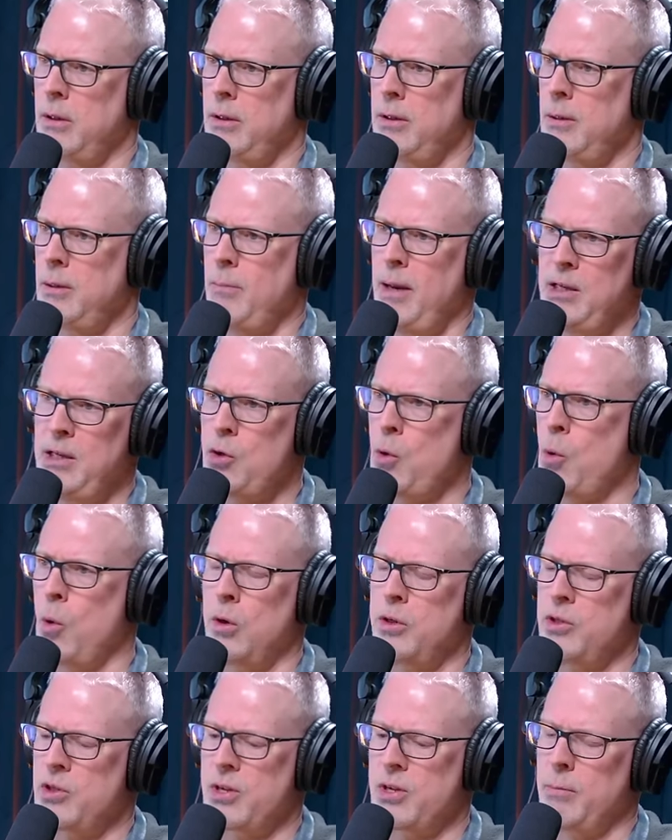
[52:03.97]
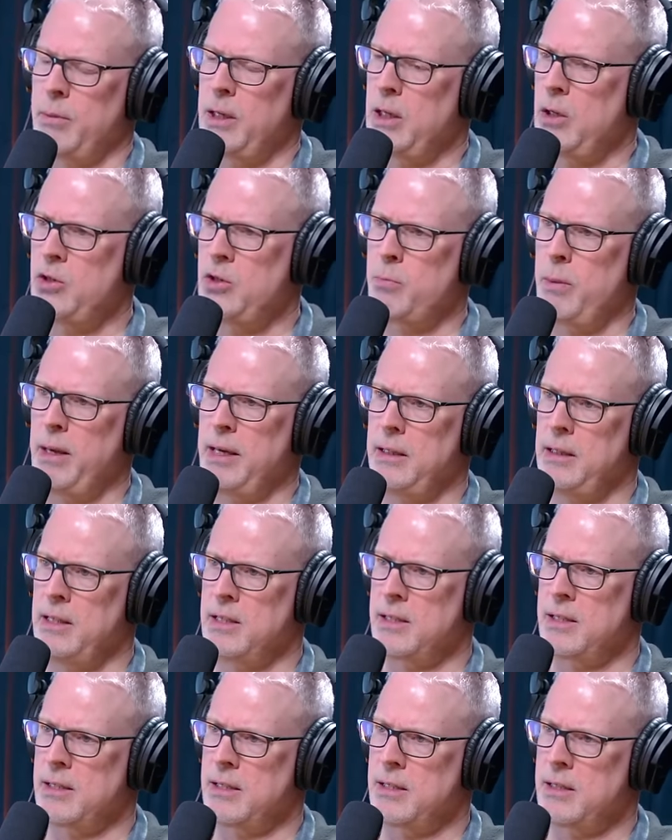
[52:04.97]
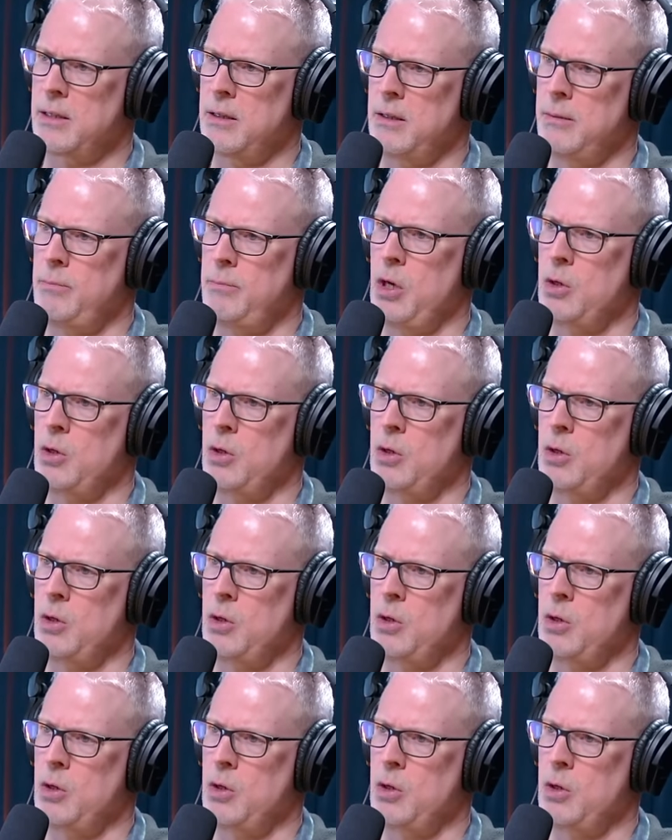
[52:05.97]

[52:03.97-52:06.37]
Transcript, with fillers: Their mentor is somebody who's been in the system,